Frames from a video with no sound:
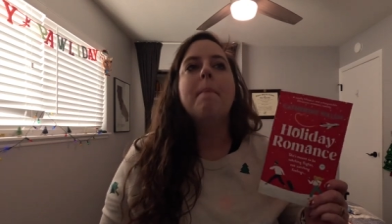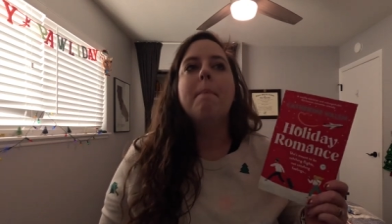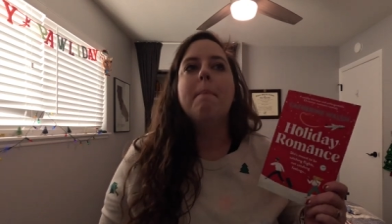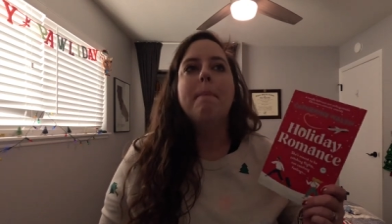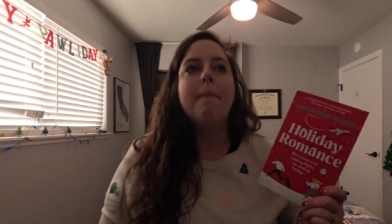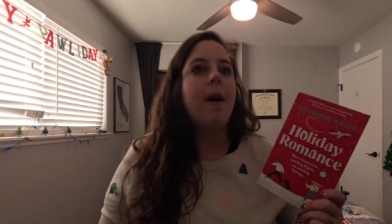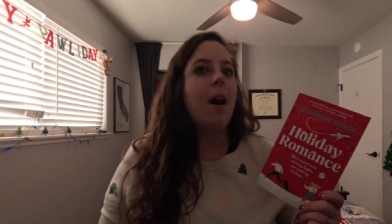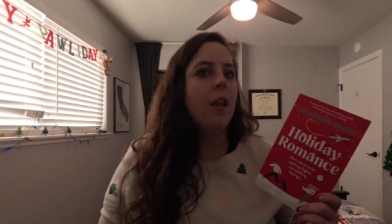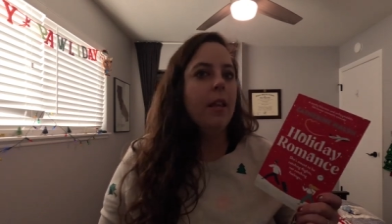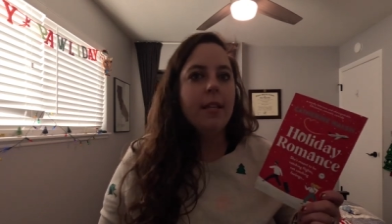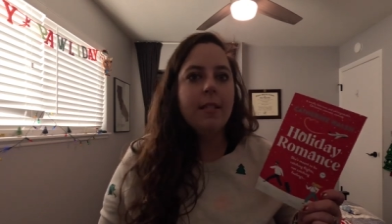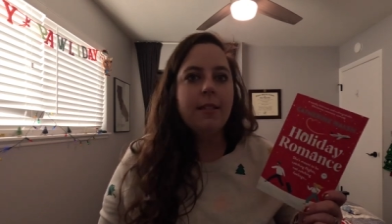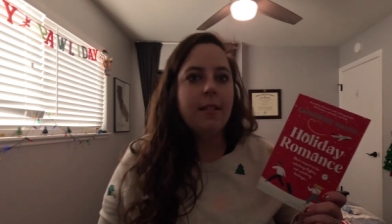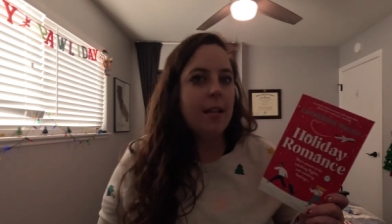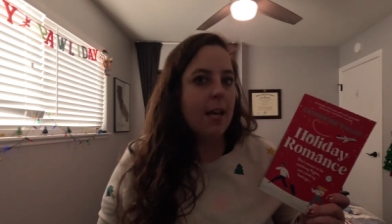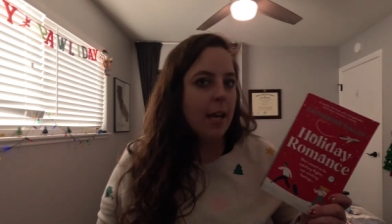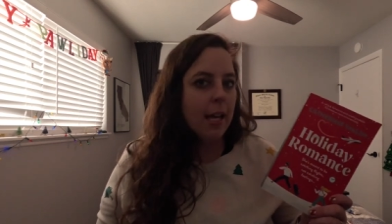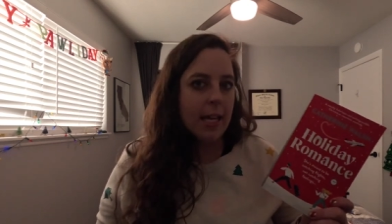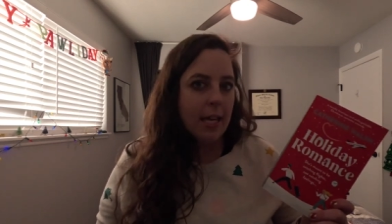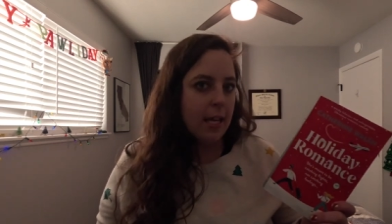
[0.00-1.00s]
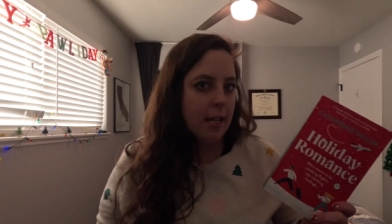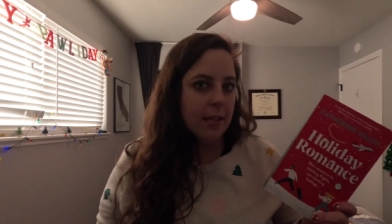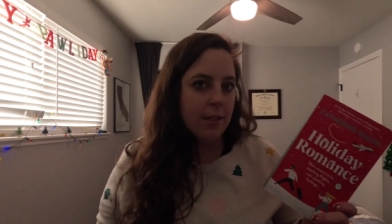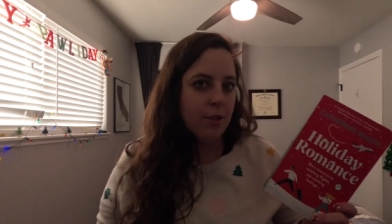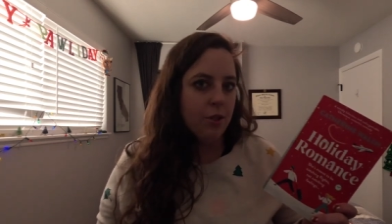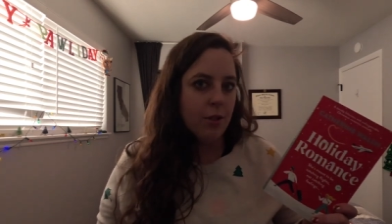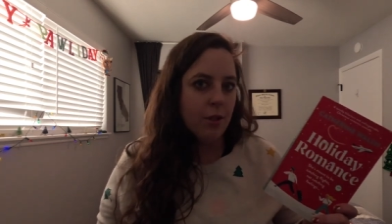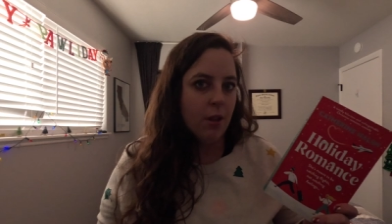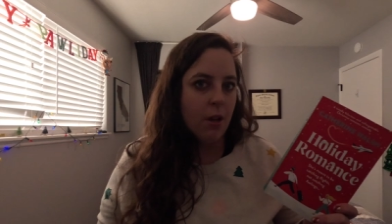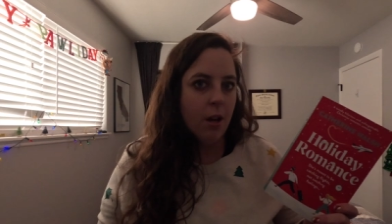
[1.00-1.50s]
Molly's not
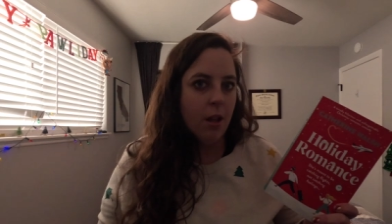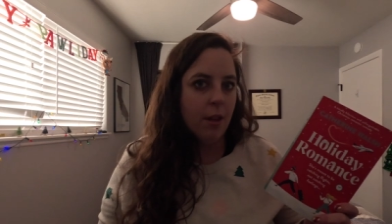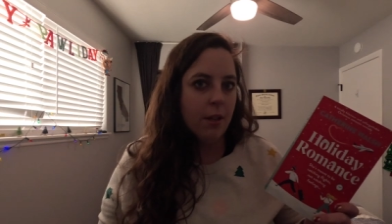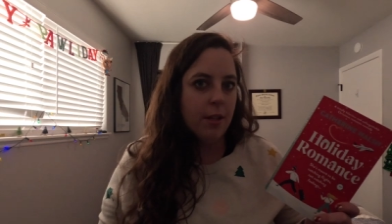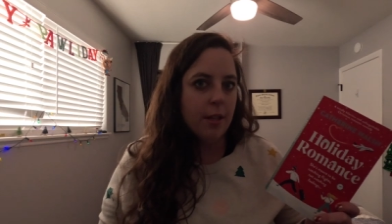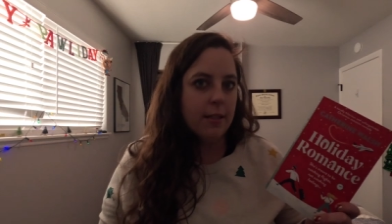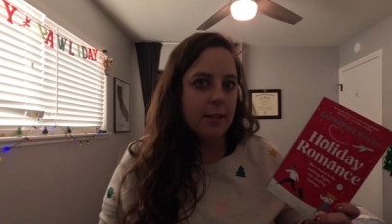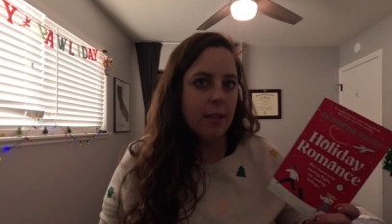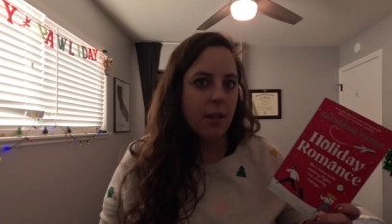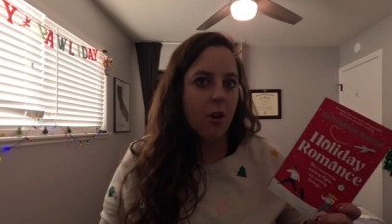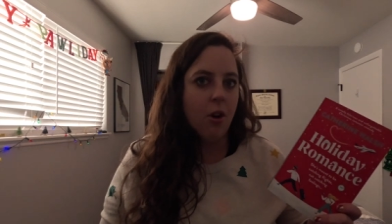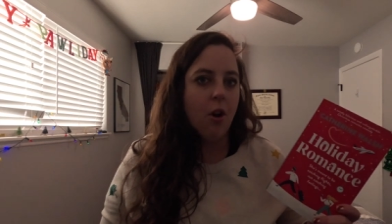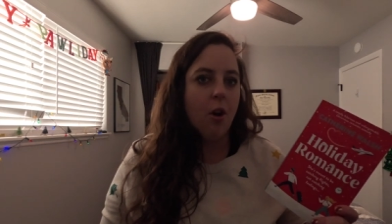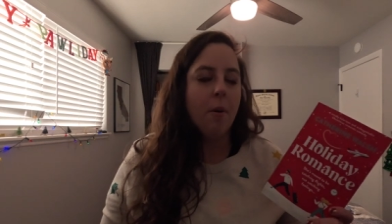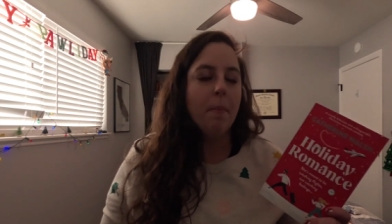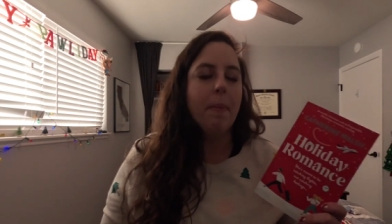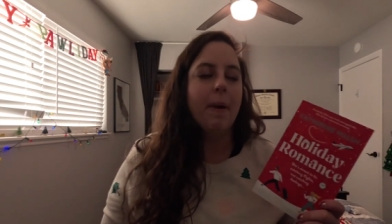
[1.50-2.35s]
into the holidays at all,